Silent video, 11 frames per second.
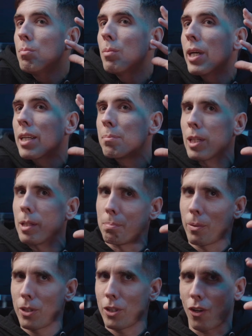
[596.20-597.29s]
but it
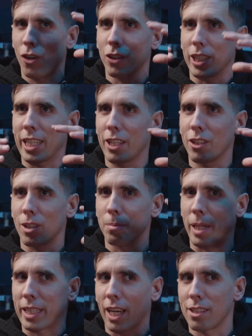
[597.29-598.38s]
put it all together, and I'm
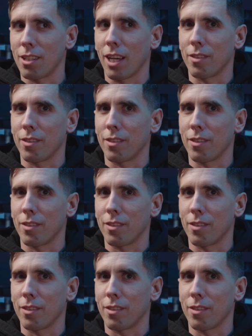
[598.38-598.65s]
like, I